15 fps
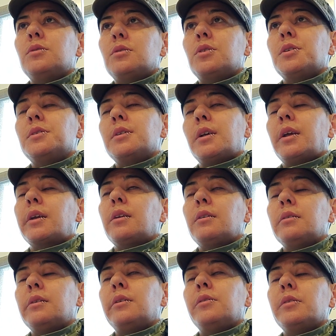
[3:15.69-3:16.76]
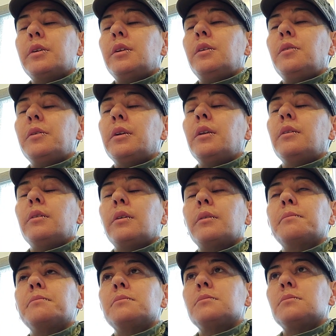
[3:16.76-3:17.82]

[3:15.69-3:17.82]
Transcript: Turns out I can literally do anything.